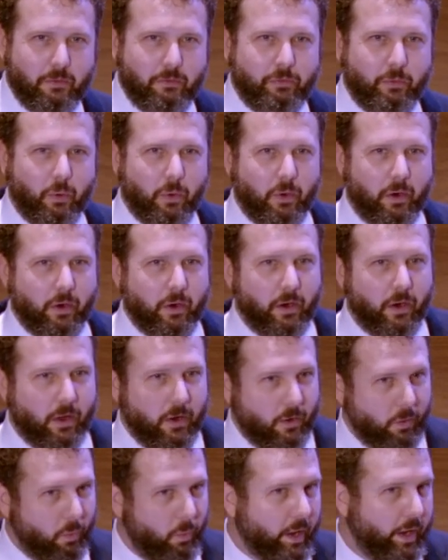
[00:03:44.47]
for
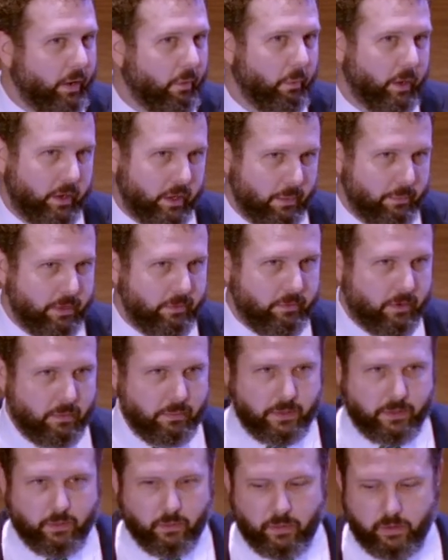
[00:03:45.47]
where we're coming from
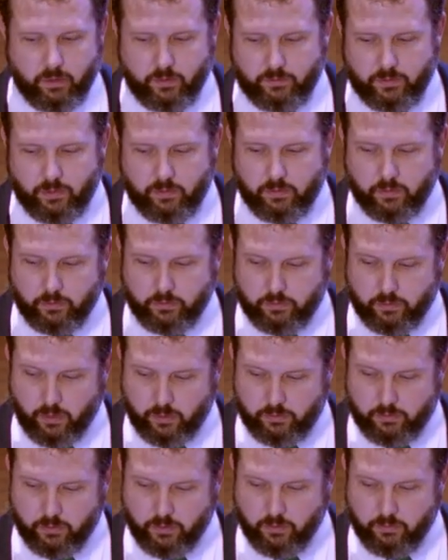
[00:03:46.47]
and the organizational
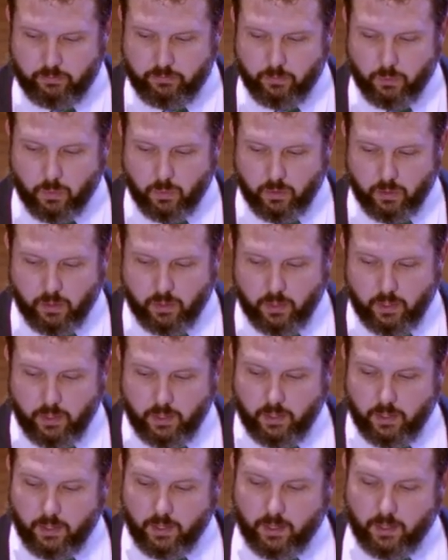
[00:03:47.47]
structure for
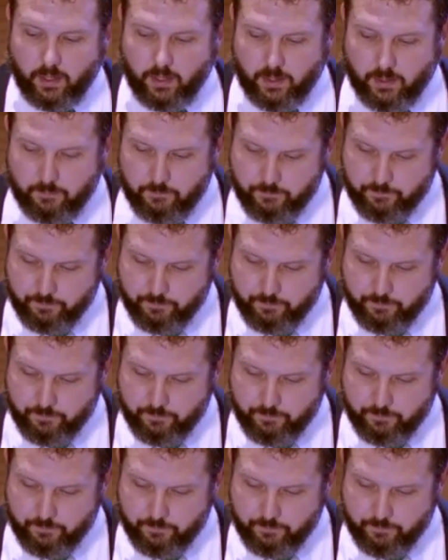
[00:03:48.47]
the